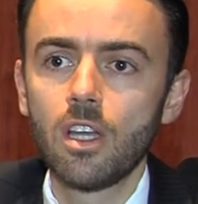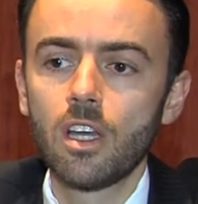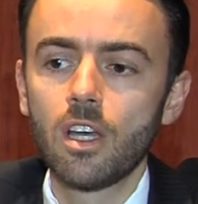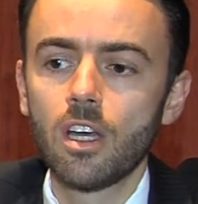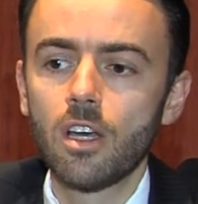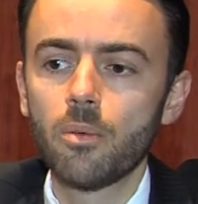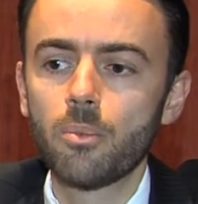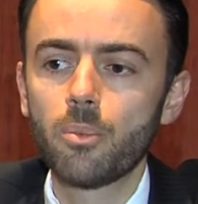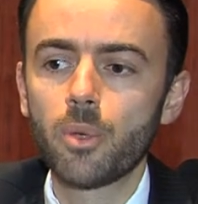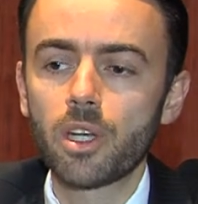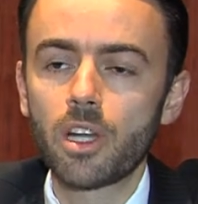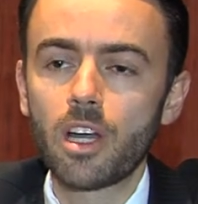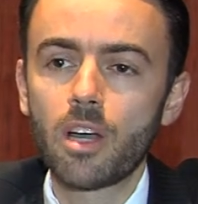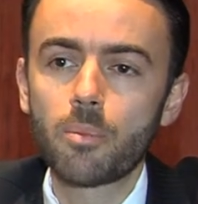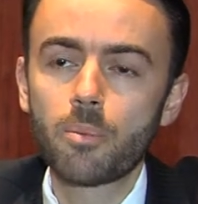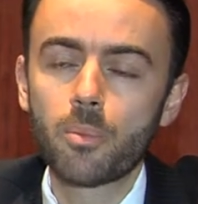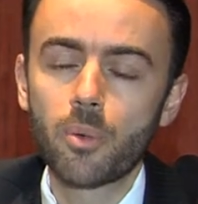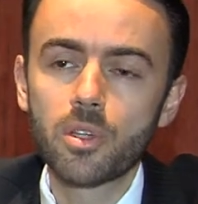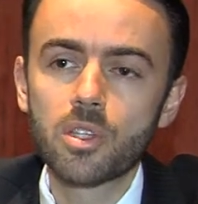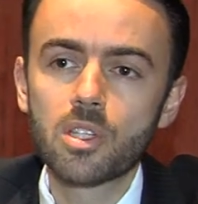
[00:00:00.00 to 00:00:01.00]
But our
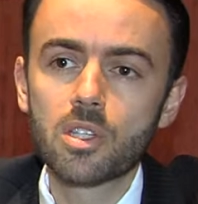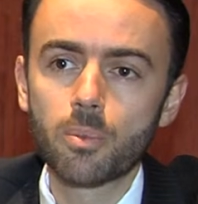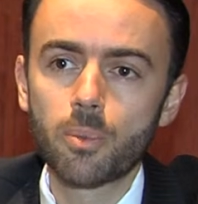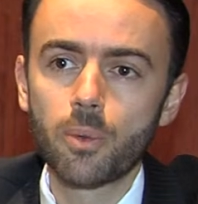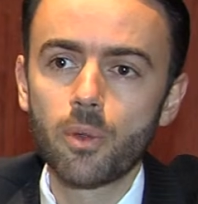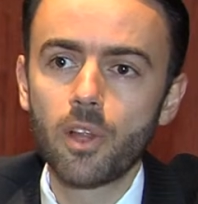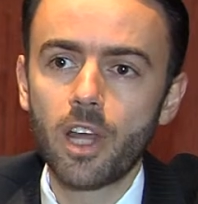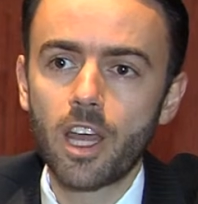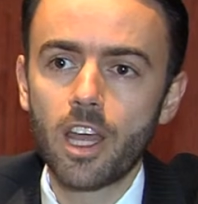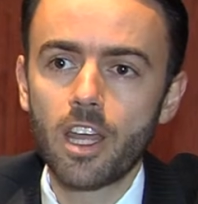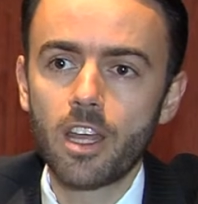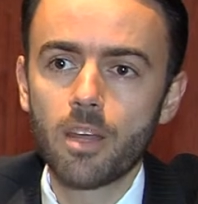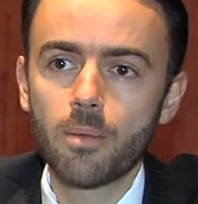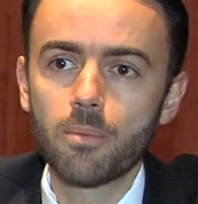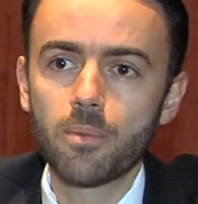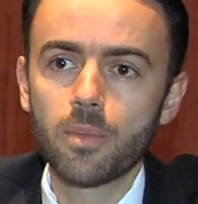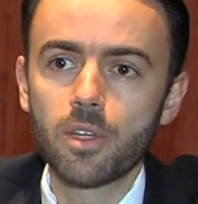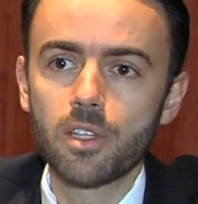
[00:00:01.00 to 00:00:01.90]
principal aim